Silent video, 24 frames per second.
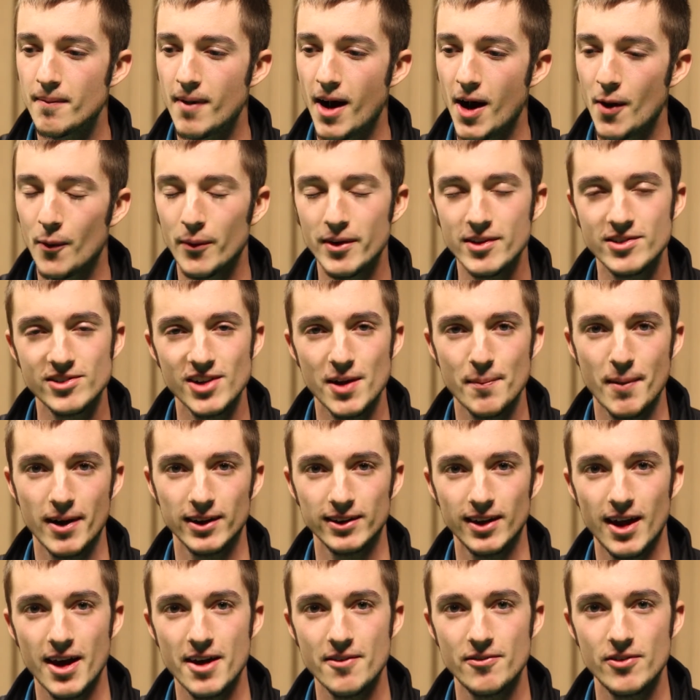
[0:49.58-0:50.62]
I wouldn't say my
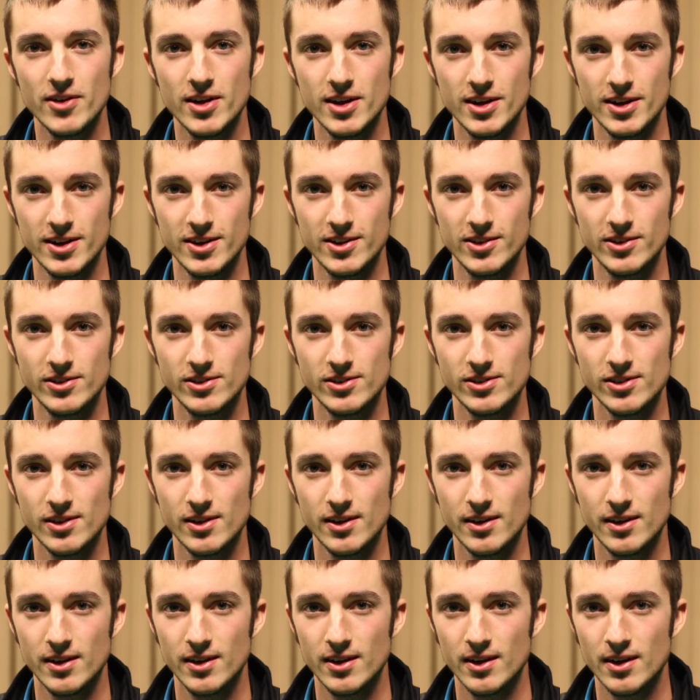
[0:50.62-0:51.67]
life is
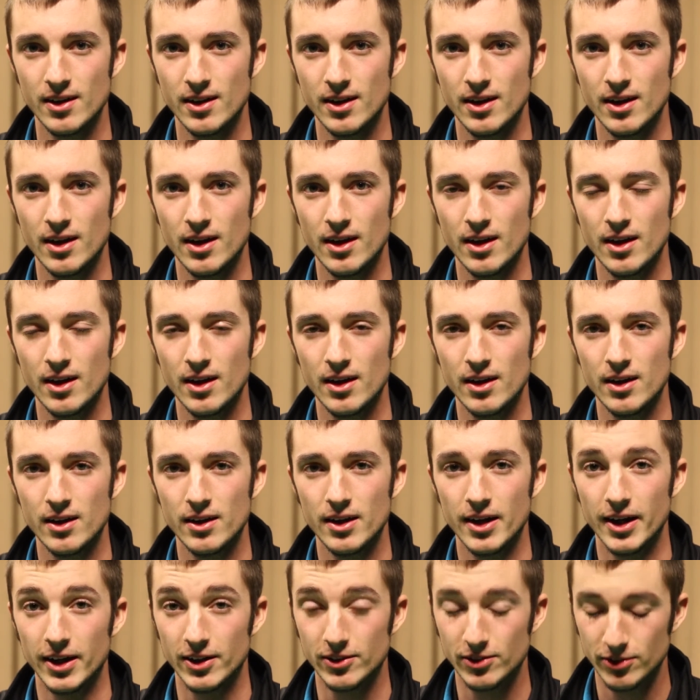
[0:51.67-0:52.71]

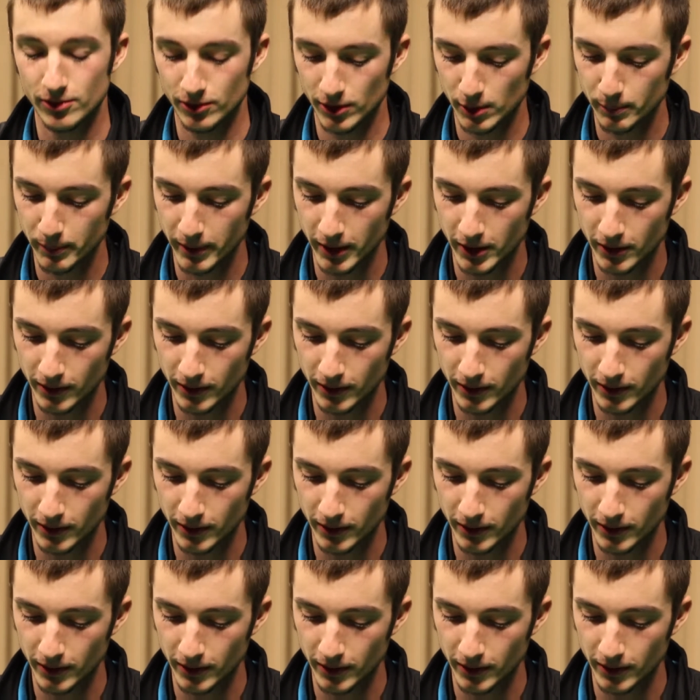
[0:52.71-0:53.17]
extremely